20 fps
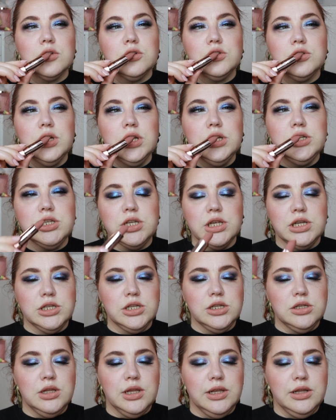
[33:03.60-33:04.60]
Should I
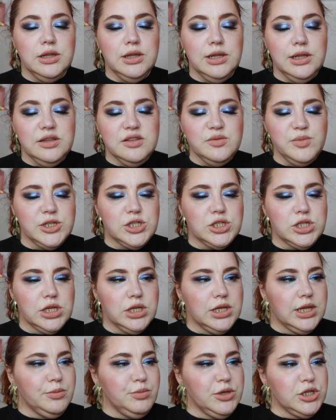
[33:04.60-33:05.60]
change it? Let
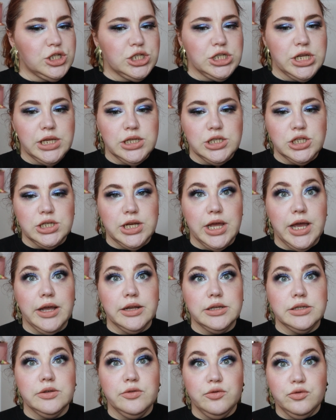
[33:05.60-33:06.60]
me change
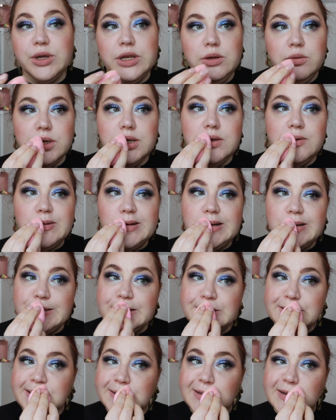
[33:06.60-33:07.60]
that. So, by the way, the
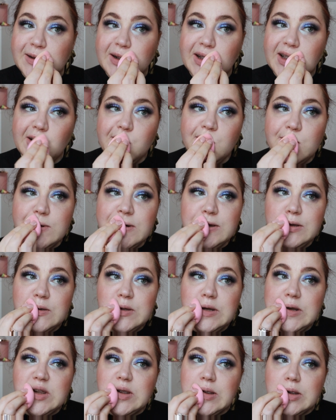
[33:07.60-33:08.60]
foundation is looking quite
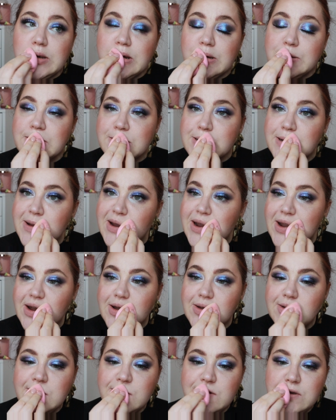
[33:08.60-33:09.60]
good.
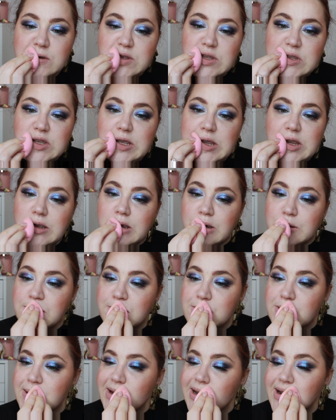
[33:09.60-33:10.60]
Do have to say,
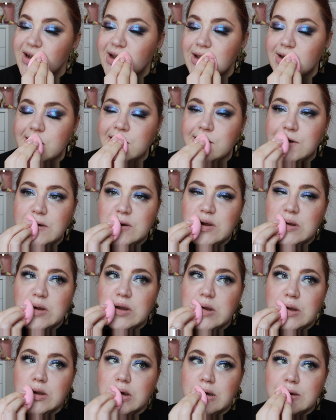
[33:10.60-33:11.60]
it's not.
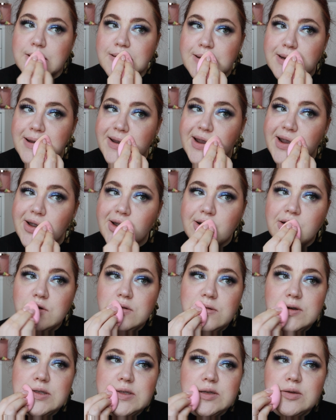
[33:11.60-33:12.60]
Of
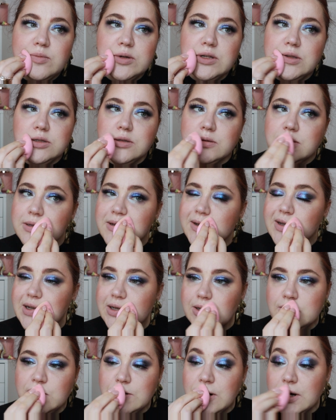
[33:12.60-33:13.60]
course, I will
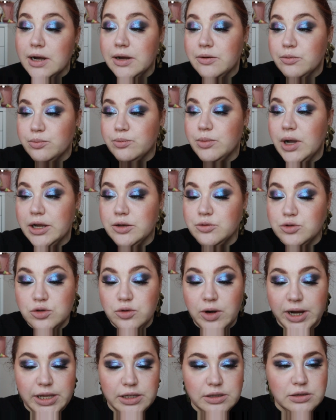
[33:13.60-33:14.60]
need, or I
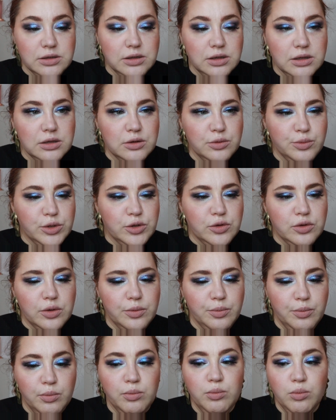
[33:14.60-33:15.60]
try it a little bit
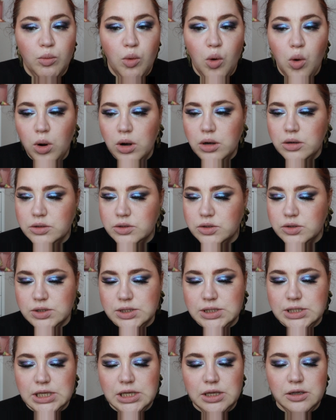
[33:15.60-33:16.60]
more to
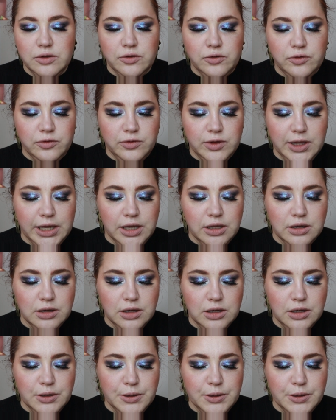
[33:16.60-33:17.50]
see if like